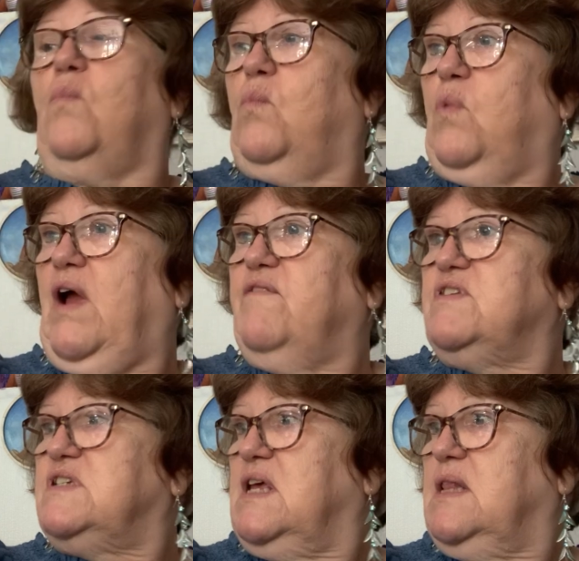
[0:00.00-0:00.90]
We
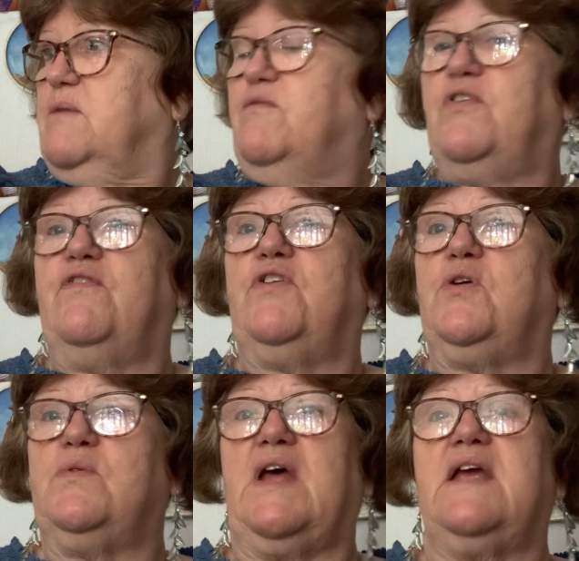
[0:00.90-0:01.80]
haven't seen them for a few
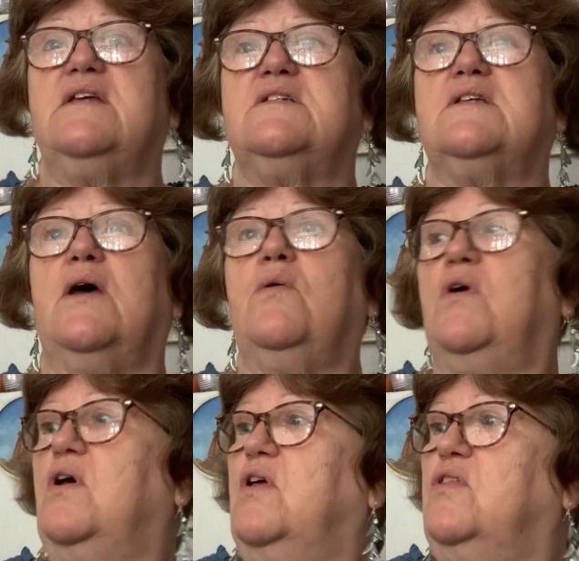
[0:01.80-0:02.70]
days, so
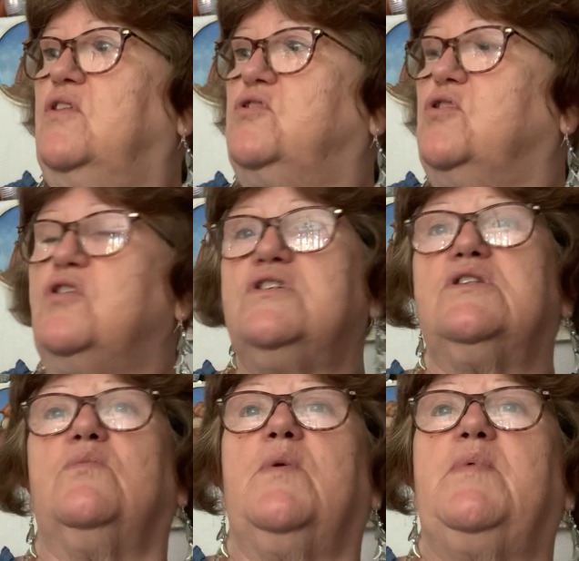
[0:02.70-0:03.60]
the toys
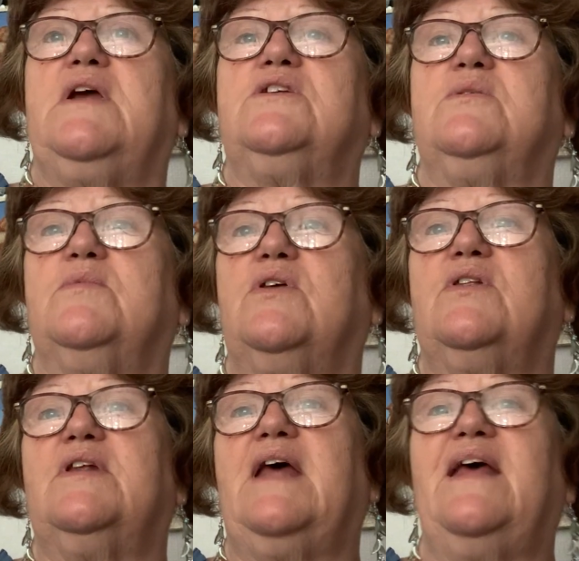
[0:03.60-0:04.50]
that were picked up the
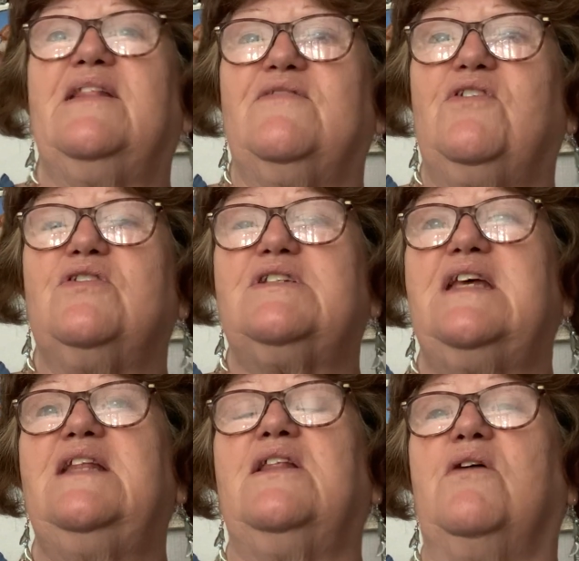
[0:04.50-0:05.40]
other day, they've not
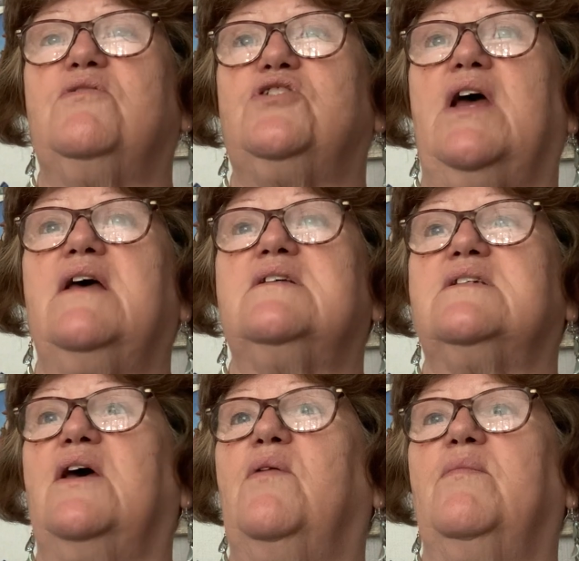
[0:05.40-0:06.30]
seen those yet,
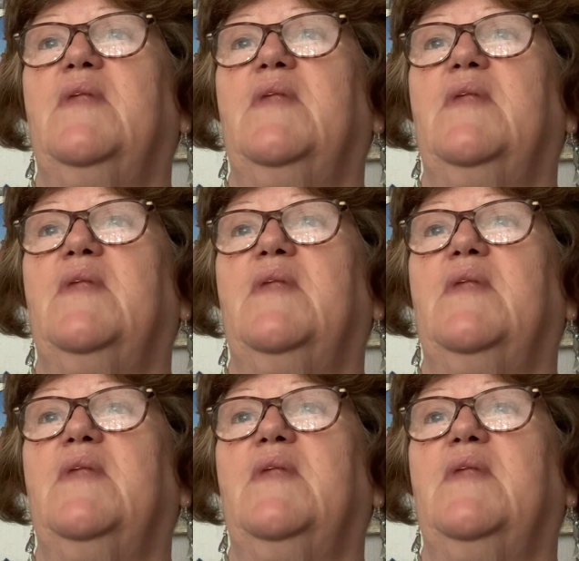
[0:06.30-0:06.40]
so